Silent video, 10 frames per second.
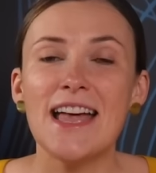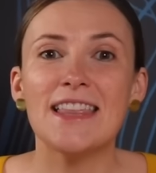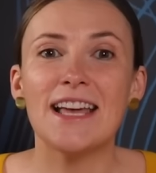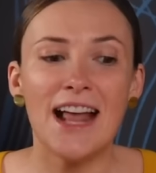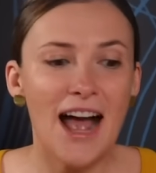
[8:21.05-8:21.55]

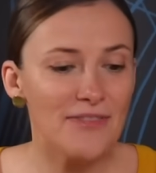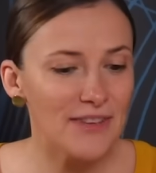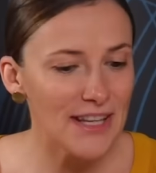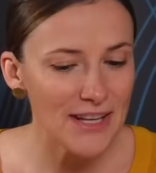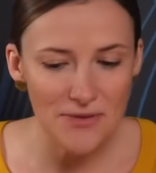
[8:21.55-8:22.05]
that have
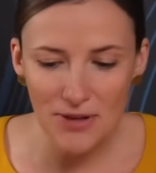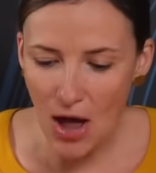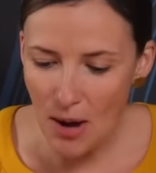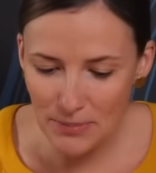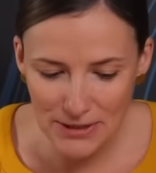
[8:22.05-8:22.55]
equal
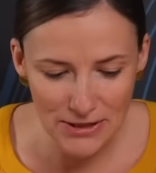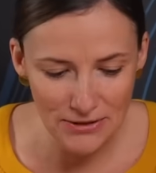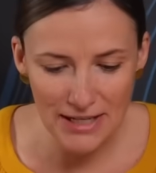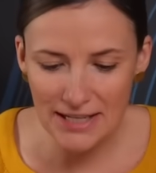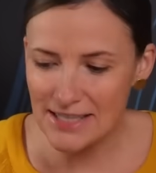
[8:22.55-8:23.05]

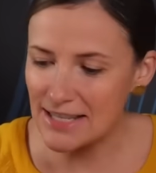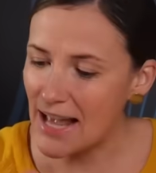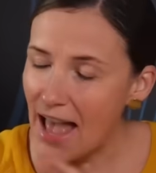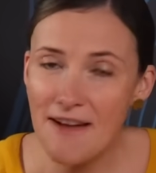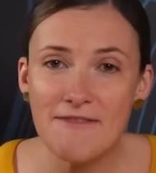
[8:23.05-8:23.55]
opportunities in
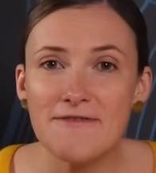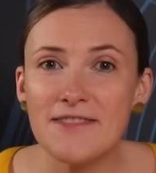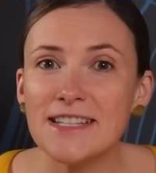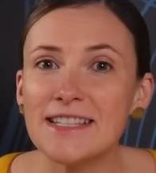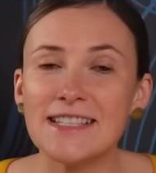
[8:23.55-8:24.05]

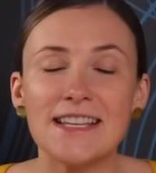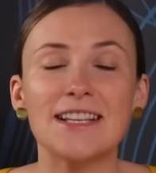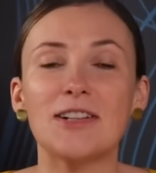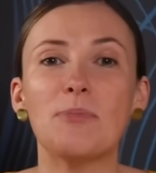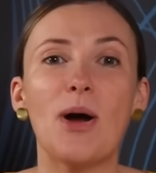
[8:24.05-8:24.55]
every
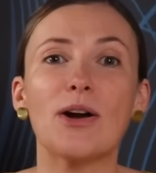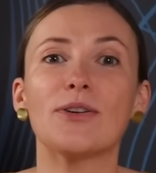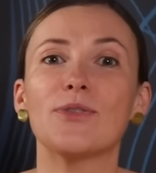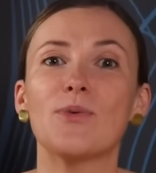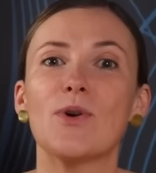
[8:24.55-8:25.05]
single part
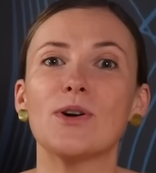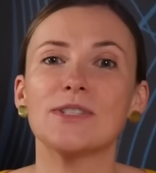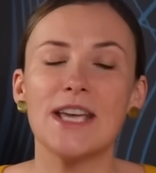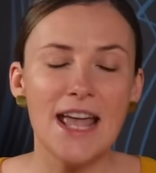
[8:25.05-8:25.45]
of the world,